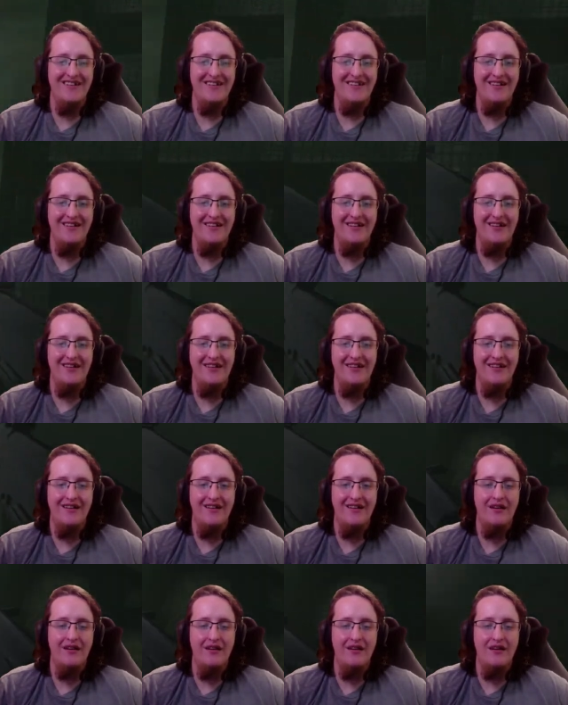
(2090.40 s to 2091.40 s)

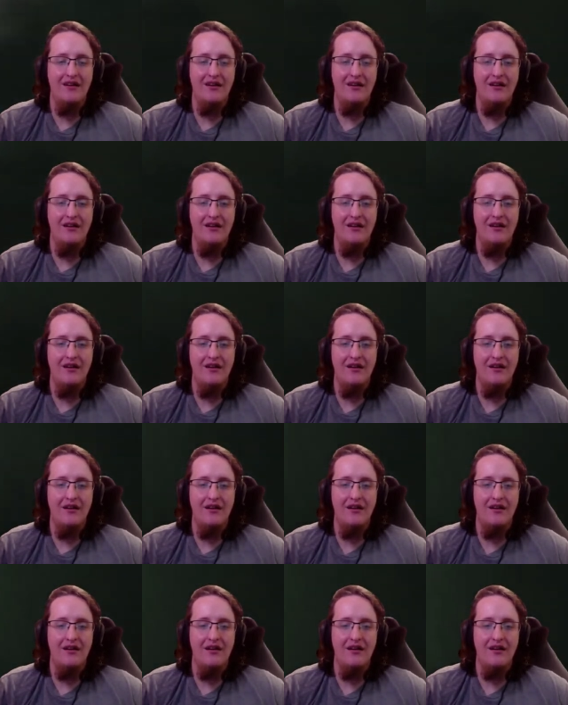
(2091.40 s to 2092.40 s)

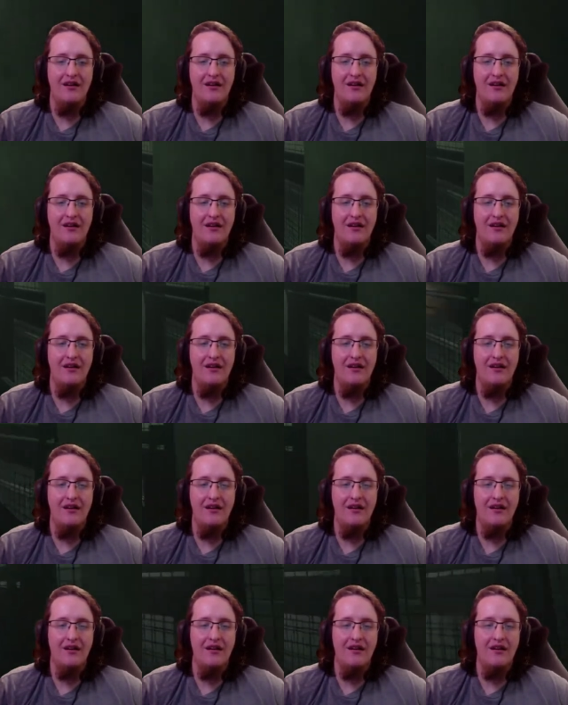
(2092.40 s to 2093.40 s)

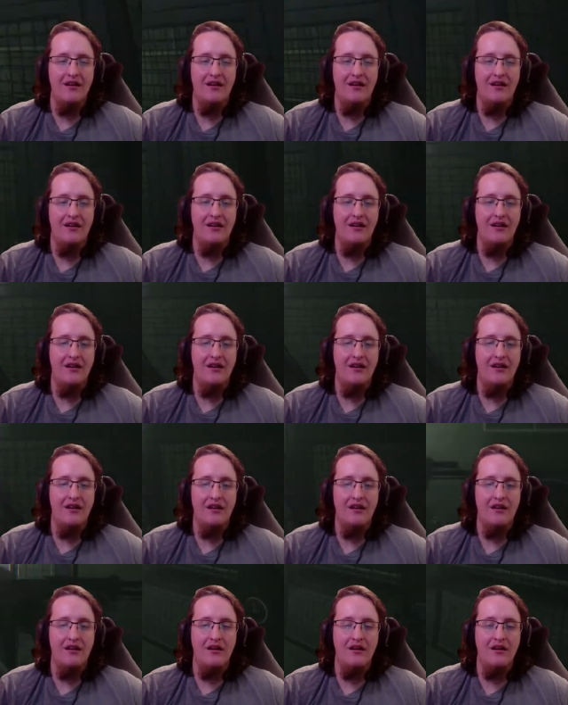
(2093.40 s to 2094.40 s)

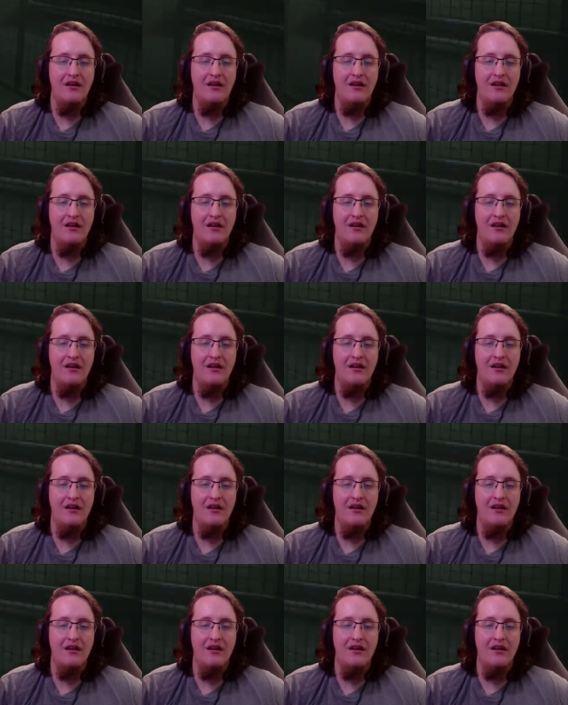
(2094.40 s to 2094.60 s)
No one is speaking in this clip.